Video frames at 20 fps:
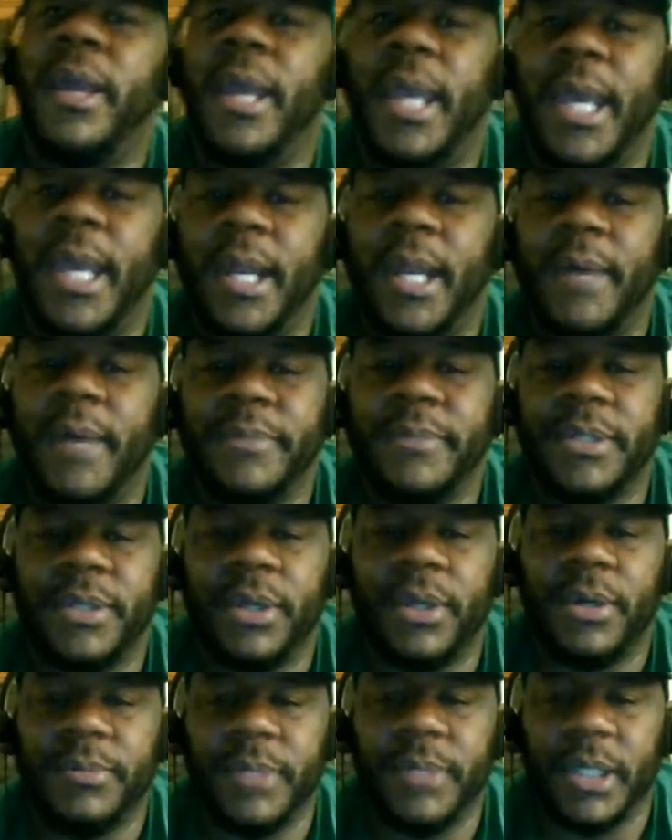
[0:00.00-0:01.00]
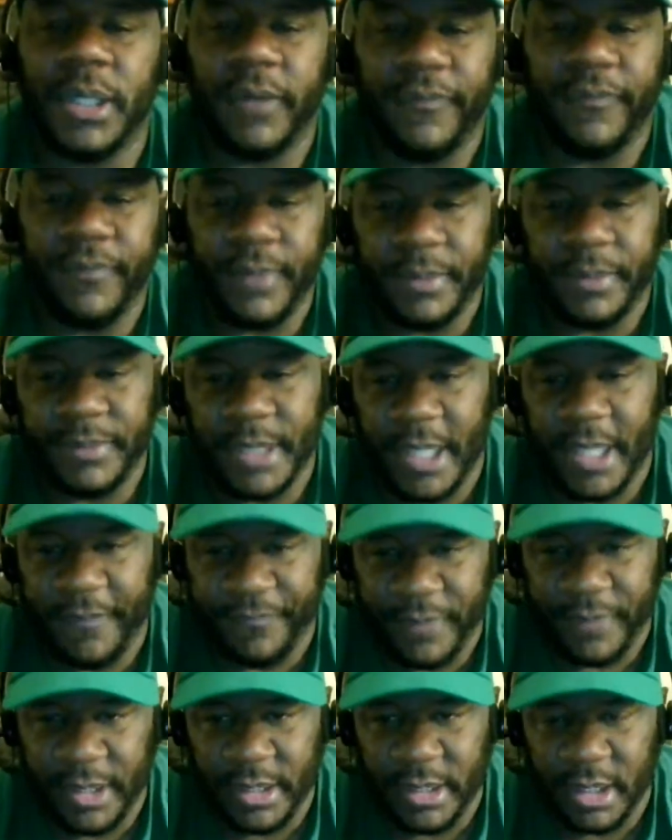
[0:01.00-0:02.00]
And I'm
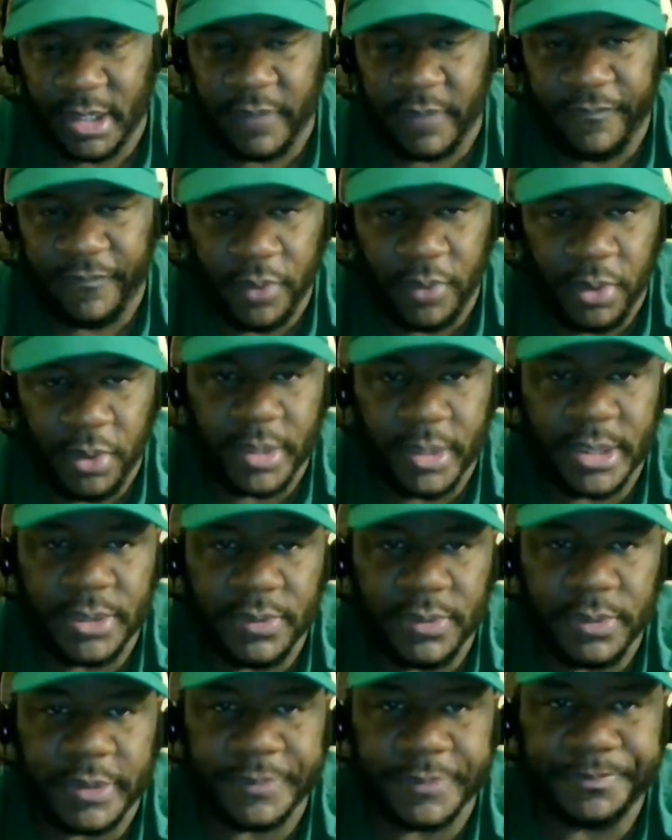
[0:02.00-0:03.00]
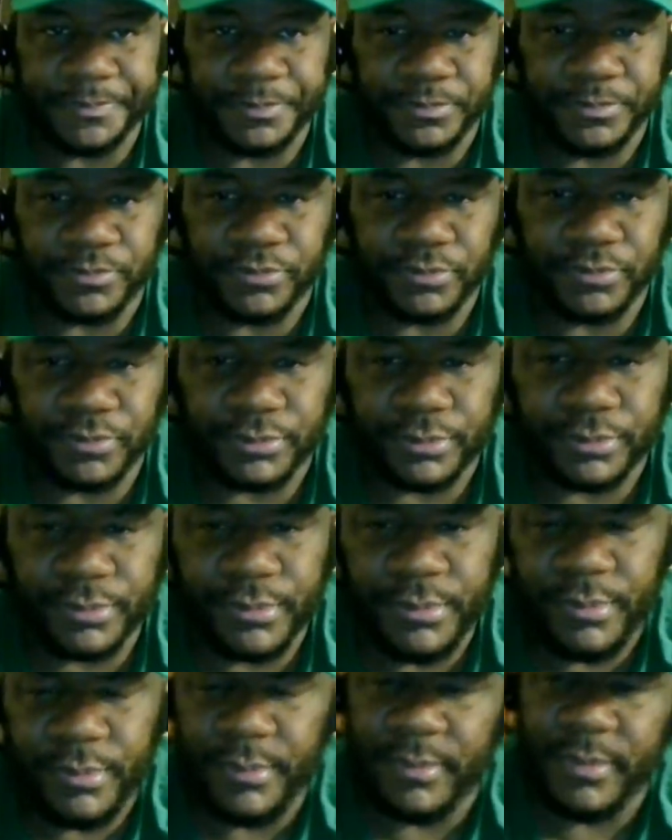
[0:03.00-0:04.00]
definitely looking forward to it.
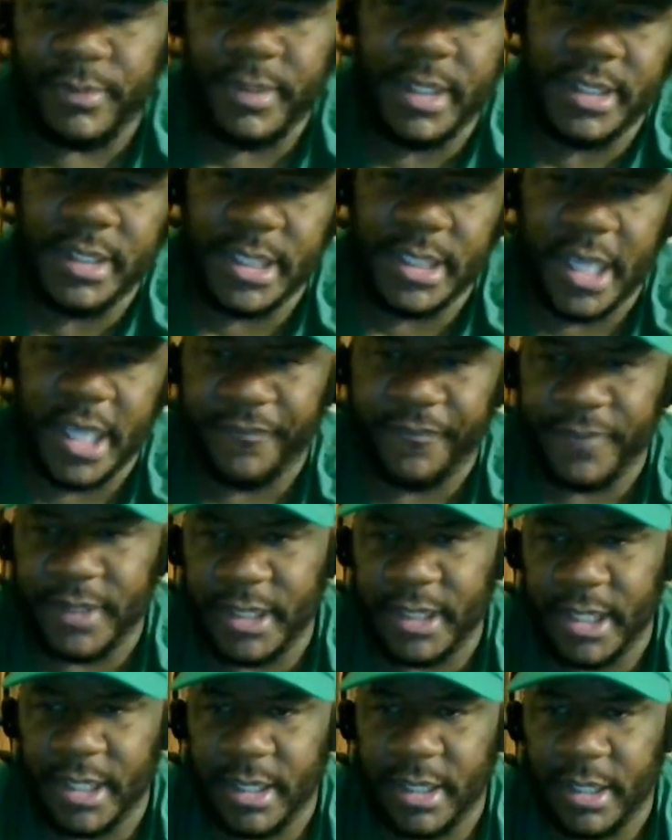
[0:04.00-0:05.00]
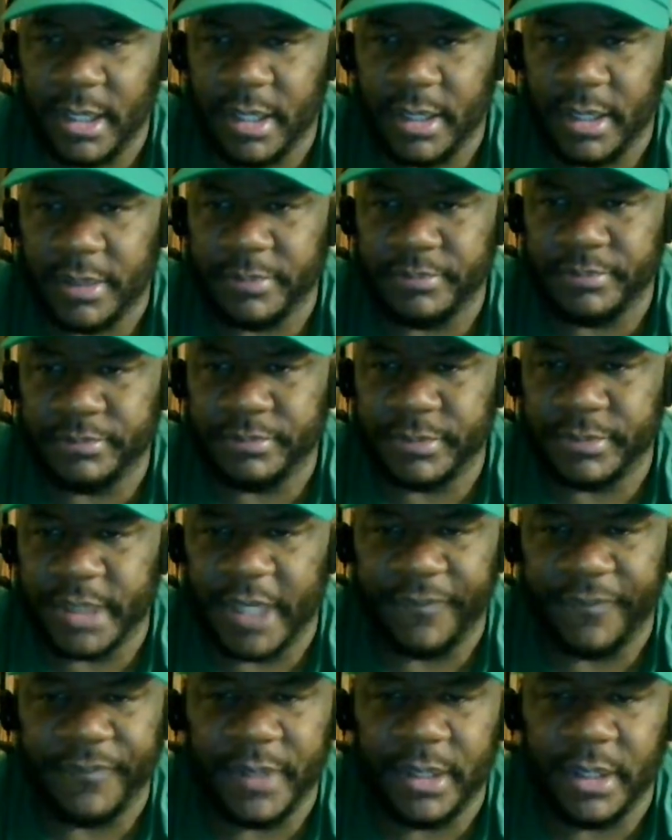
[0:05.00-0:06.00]
Definitely
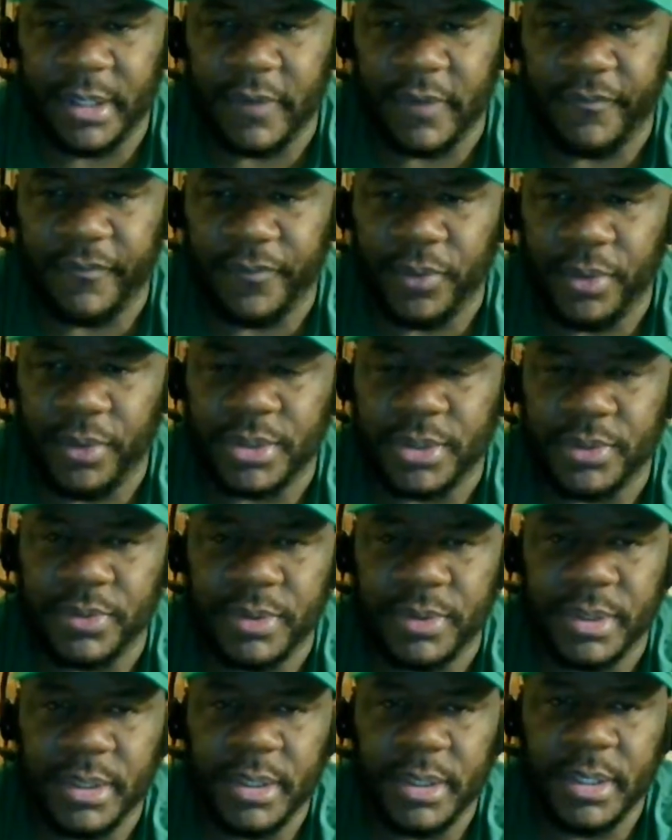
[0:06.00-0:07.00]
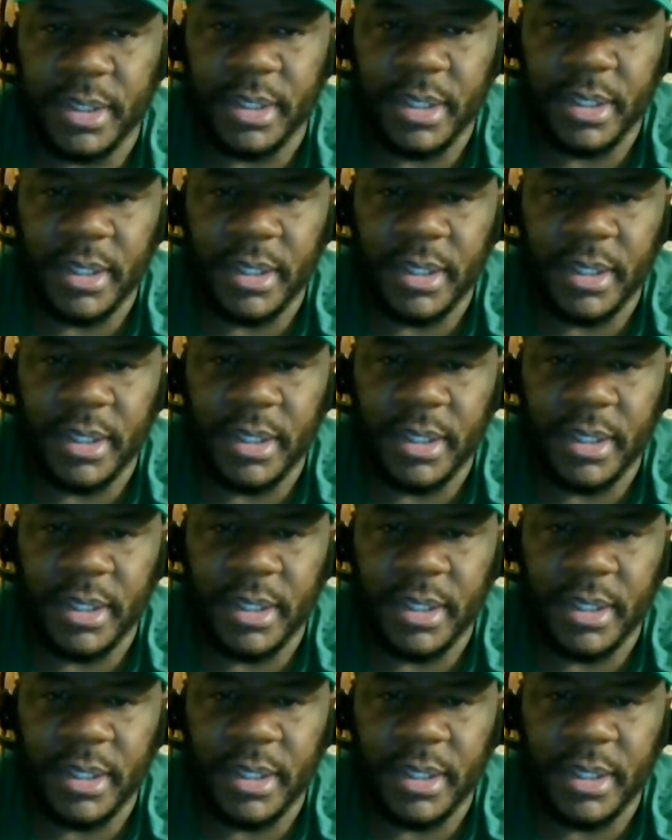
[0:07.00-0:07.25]
looking forward to it.